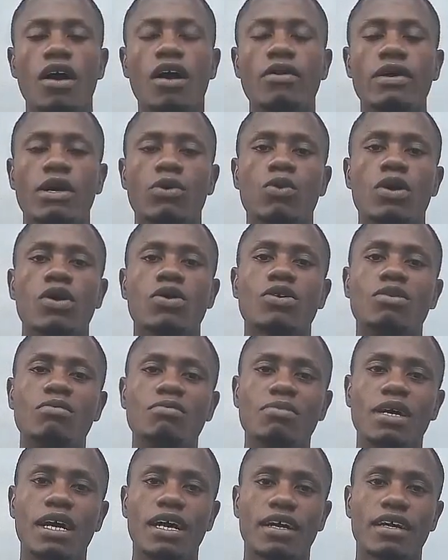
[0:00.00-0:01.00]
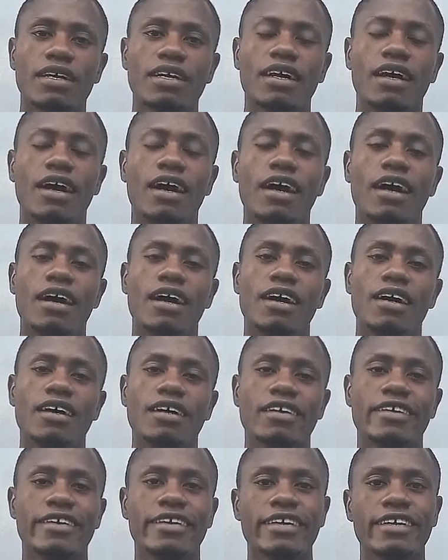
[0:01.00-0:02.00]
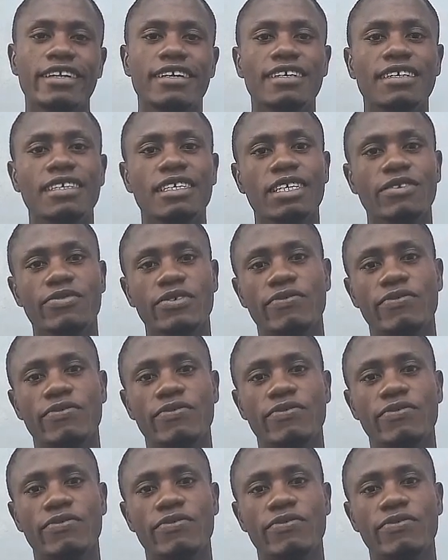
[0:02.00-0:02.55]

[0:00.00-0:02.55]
All right, welcome back. If